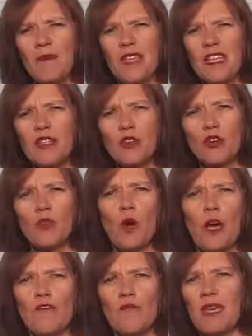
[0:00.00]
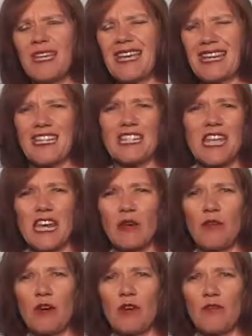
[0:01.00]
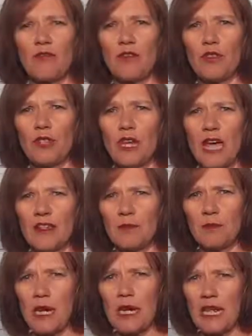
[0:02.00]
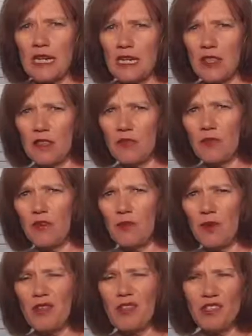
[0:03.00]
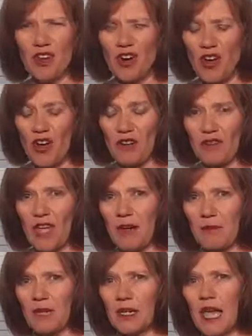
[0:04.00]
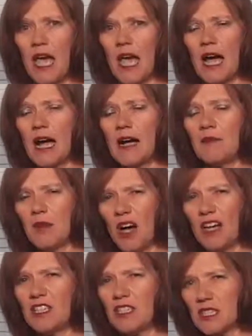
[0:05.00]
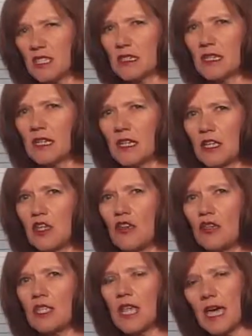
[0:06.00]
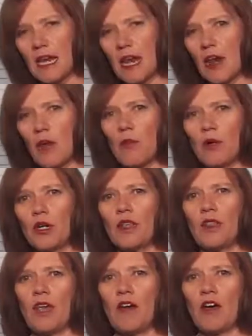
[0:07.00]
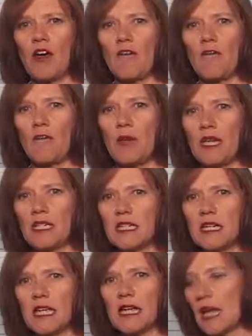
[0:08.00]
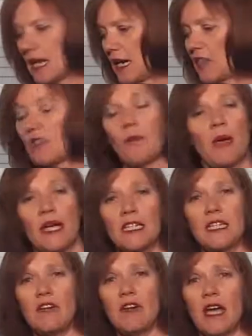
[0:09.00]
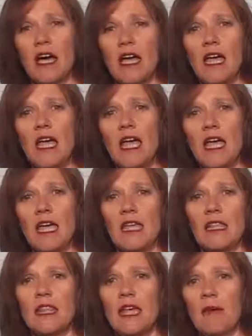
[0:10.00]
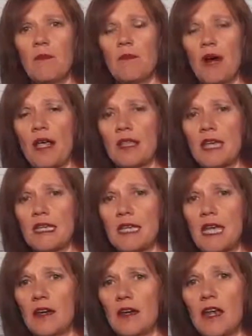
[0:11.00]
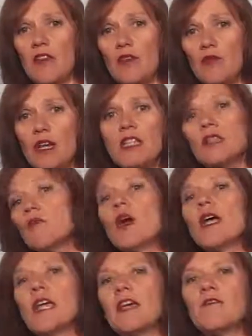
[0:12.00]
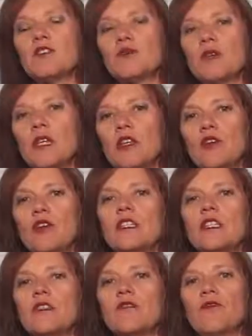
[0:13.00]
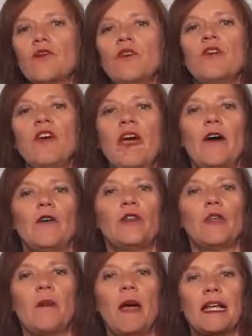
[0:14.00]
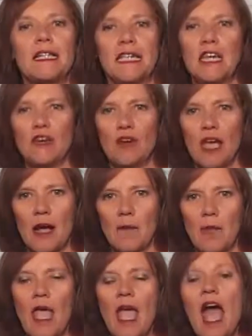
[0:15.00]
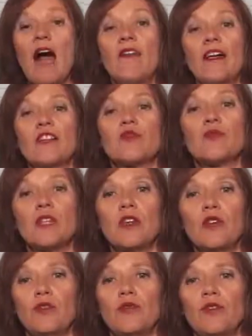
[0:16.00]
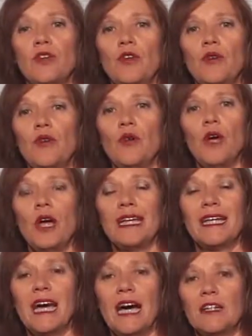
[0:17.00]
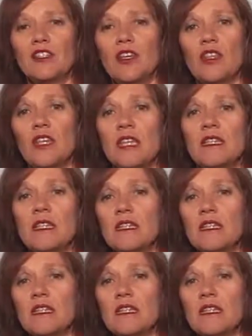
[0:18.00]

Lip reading: it's a good way of me just getting rid of fruit that hasn't been eaten in the fruit bowl. There's not a lot of that, but I just use that and I put it in there and I ferment it and let the bacteria in there break that down. Now the reason why kefir is really good is it's full of healthy bacteria, and that's really good for your gut. So this